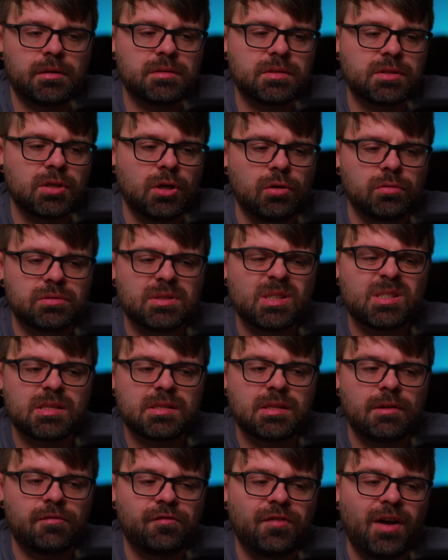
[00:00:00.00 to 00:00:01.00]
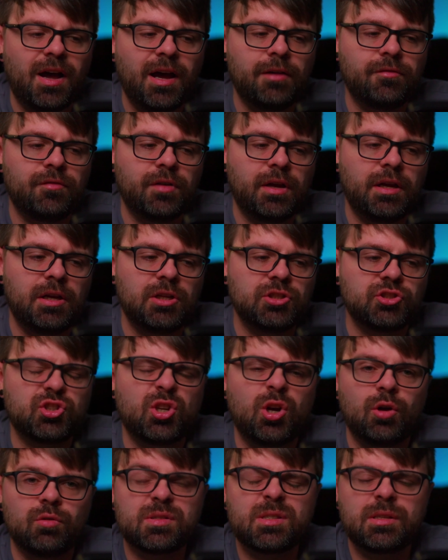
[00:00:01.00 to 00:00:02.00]
So this is the 5-inch
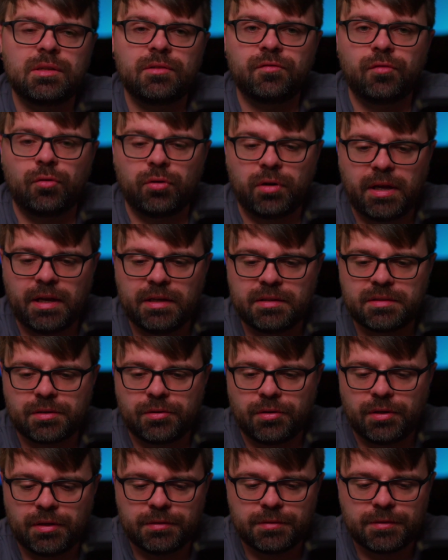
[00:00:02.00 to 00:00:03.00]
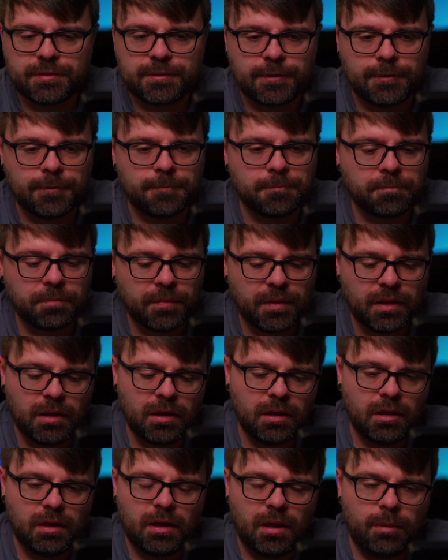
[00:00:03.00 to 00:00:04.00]
OC 4K screen. So
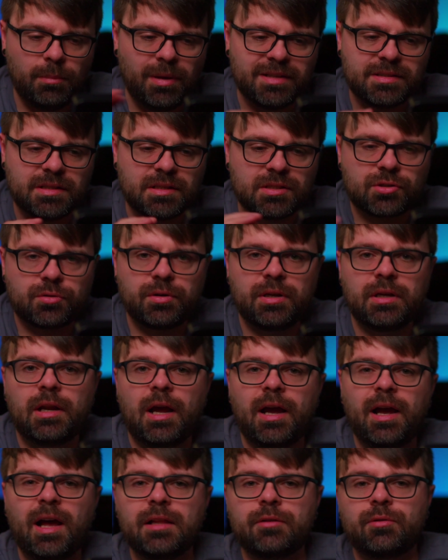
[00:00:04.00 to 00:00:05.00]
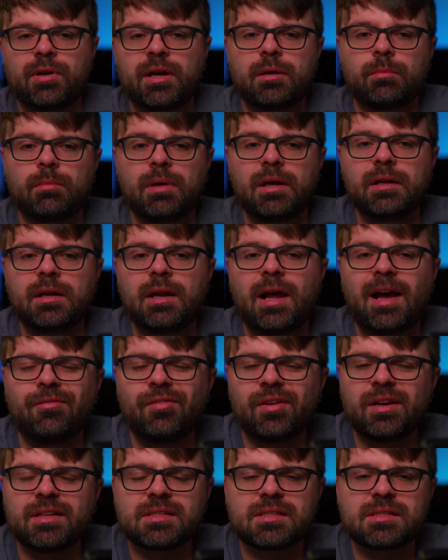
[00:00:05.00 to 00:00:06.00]
amazing screen. I highly recommend it. I
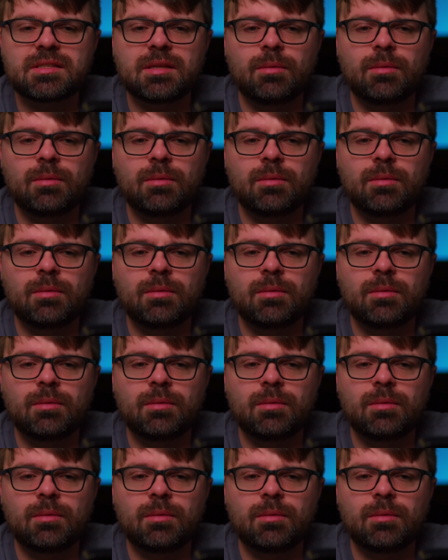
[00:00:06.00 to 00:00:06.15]
think it's